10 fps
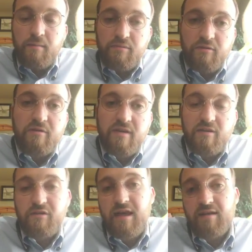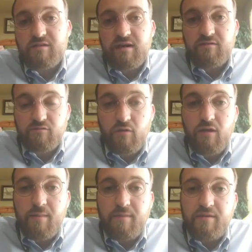Plutus actually has a nice
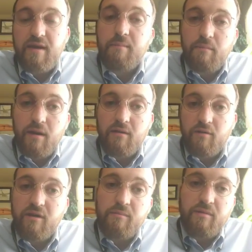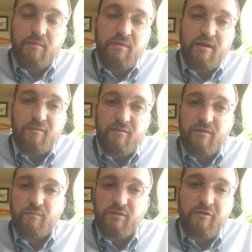roll-up in that Marlow can be embedded
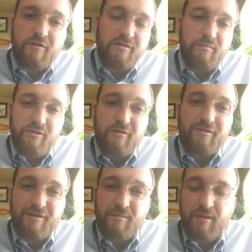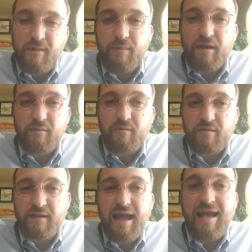within Plutus, and Plutus can be embedded
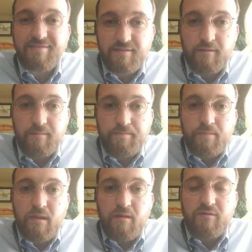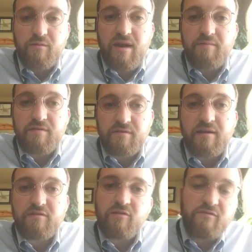within Haskell. So we have this
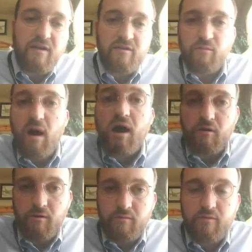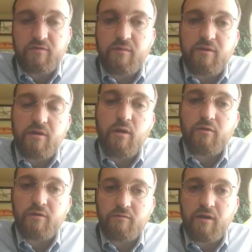nice two-phase model where some of the
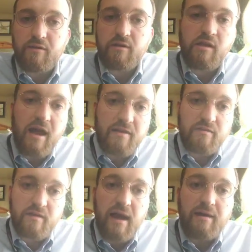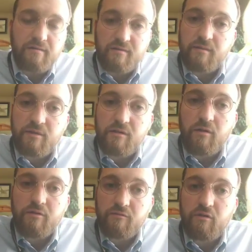code can run on the client side and some of the
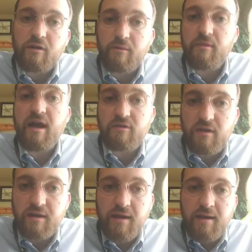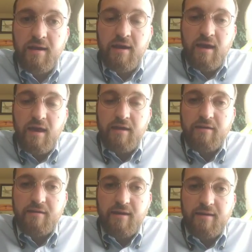code can run on the blockchain.
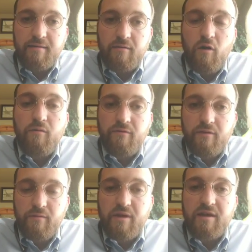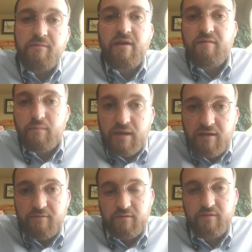And hopefully we can even have a
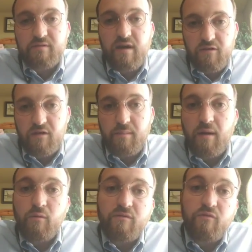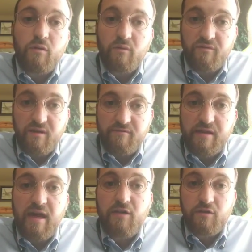meaningful discussion about what formal
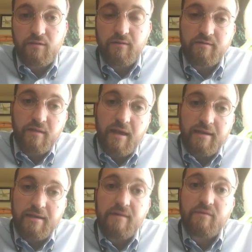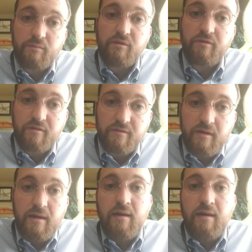verification looks like given Plutus.